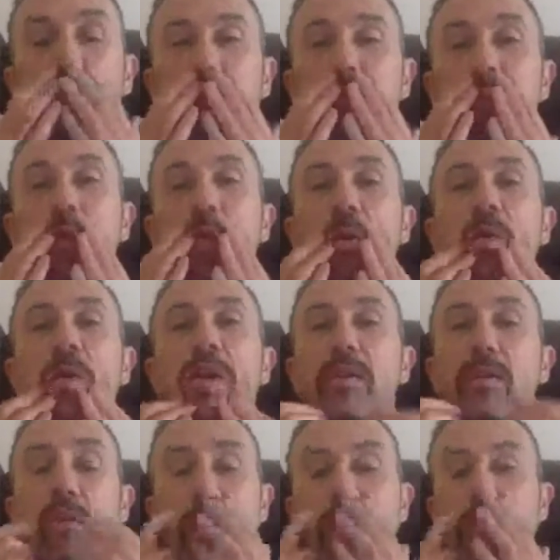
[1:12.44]
Mercury or
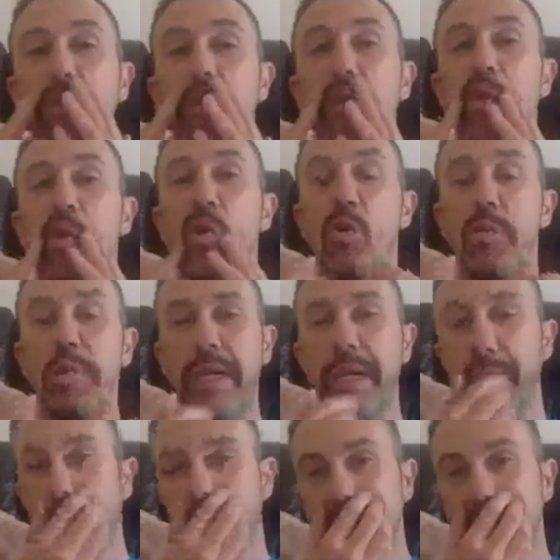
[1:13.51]
whatever you want to call me.